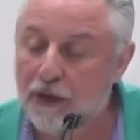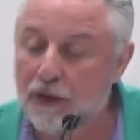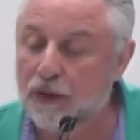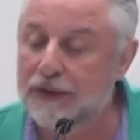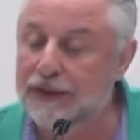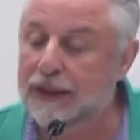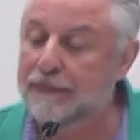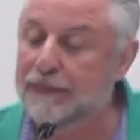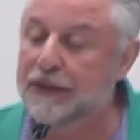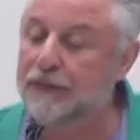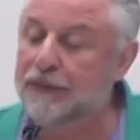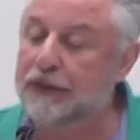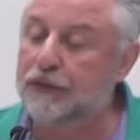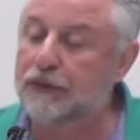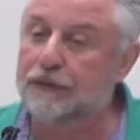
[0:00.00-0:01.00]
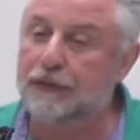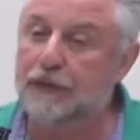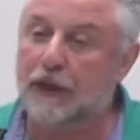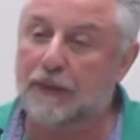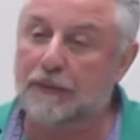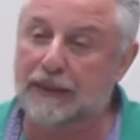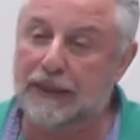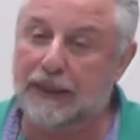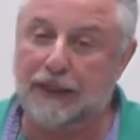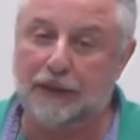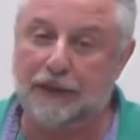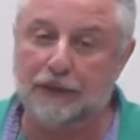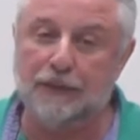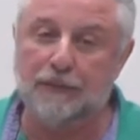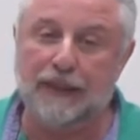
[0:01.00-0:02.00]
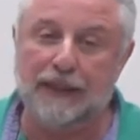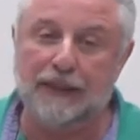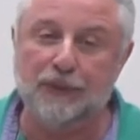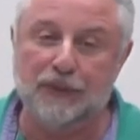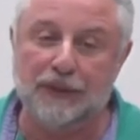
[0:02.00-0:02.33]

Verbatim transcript: or some individual farm, and I remind you,